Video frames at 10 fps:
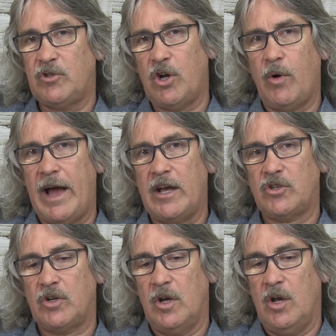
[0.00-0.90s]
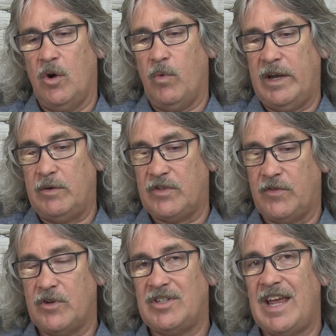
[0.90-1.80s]
Joash, when he was
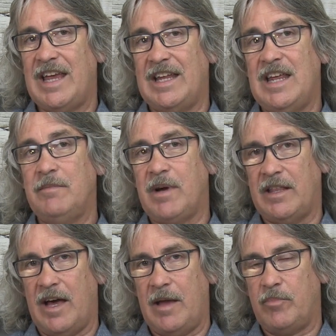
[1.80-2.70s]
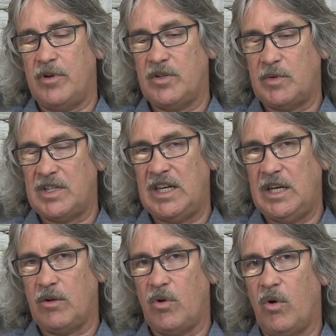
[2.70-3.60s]
first taken in by the high priest, was a
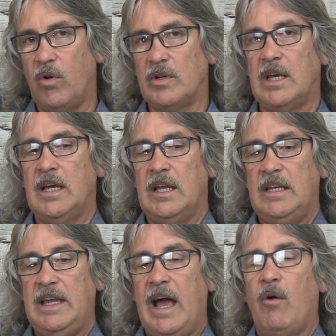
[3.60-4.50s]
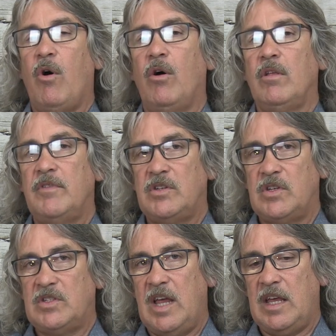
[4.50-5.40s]
year old. Now all of this
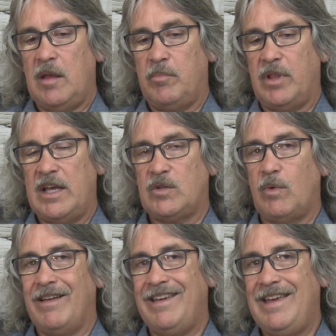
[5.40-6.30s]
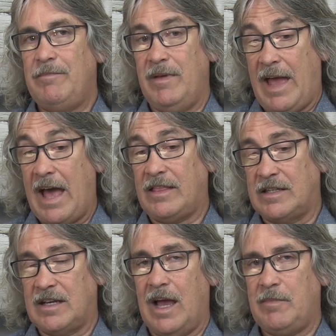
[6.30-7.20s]
is taking place while at the
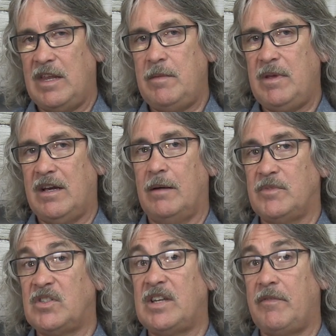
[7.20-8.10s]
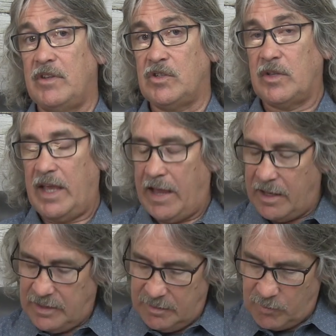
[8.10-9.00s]
time that he becomes 7. So they
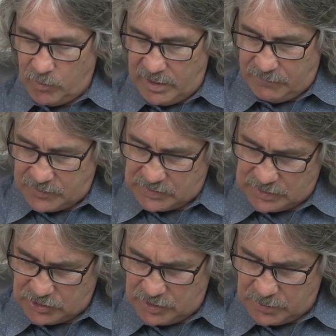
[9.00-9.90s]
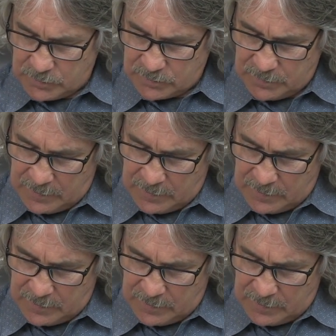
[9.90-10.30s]
had him away for 6 years.